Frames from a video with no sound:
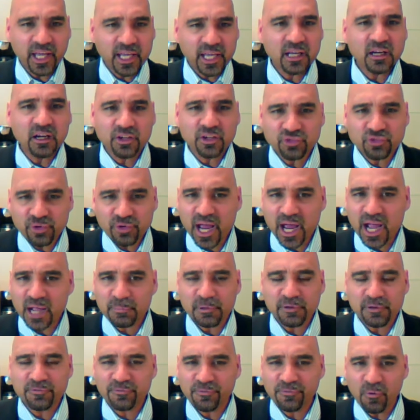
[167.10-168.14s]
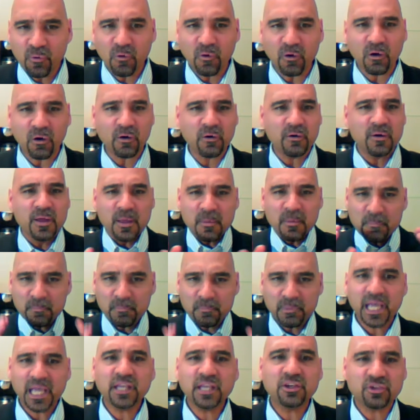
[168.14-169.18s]
at staying on track
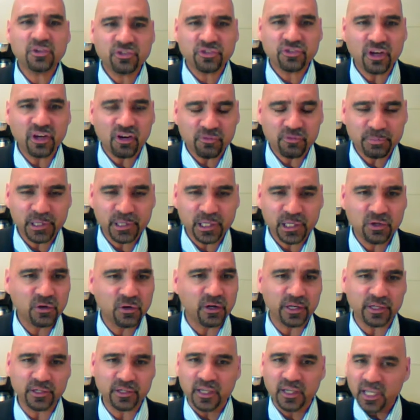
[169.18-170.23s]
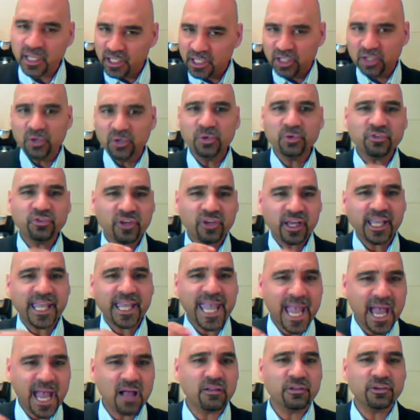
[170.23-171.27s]
before, make yourself be good.
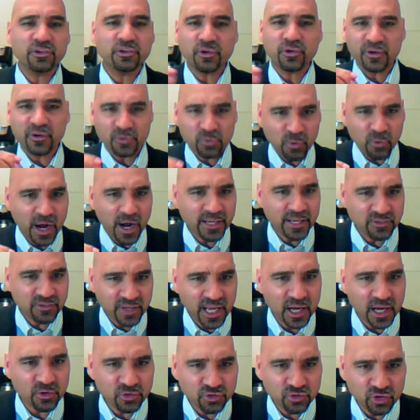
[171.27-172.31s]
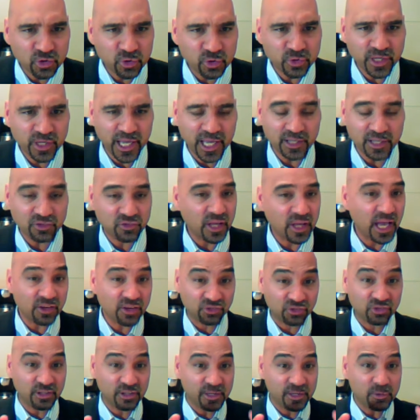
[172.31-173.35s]
Use a calendar and write down due
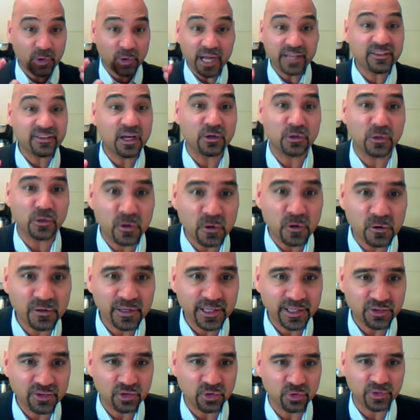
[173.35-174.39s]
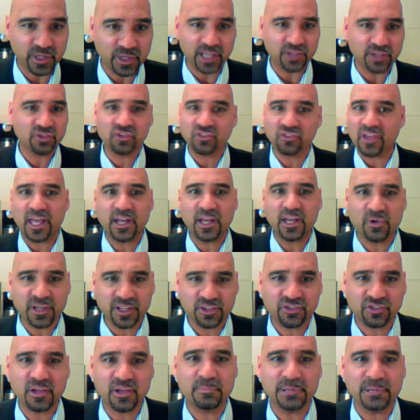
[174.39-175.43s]
dates. Actually, write down early due
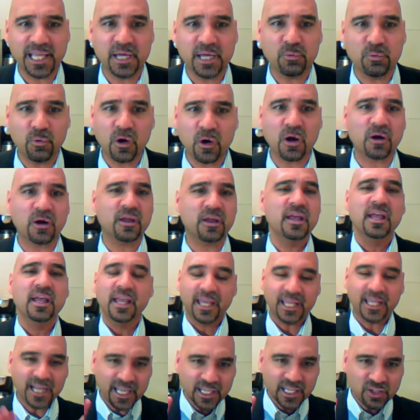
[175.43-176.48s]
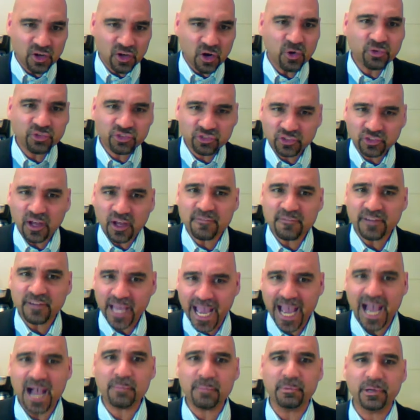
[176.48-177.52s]
dates because I don't accept late work and I
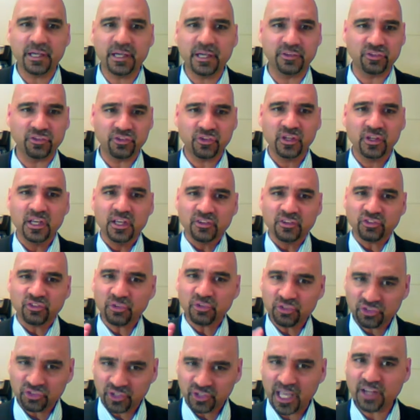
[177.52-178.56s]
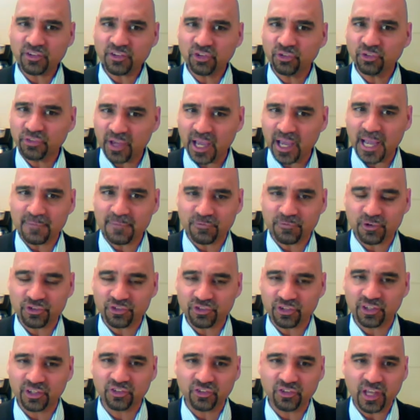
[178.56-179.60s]
know stuff happens. So
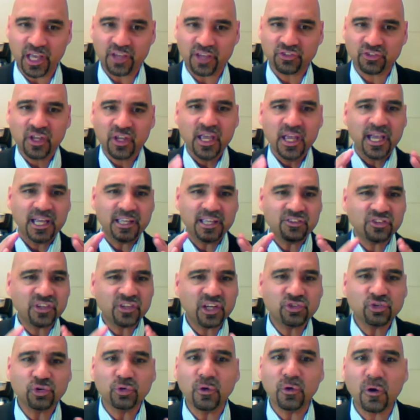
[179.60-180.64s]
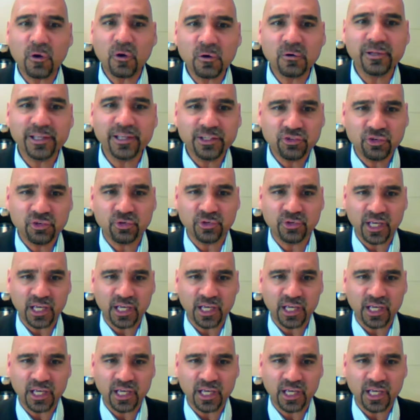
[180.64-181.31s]
schedule time for success and schedule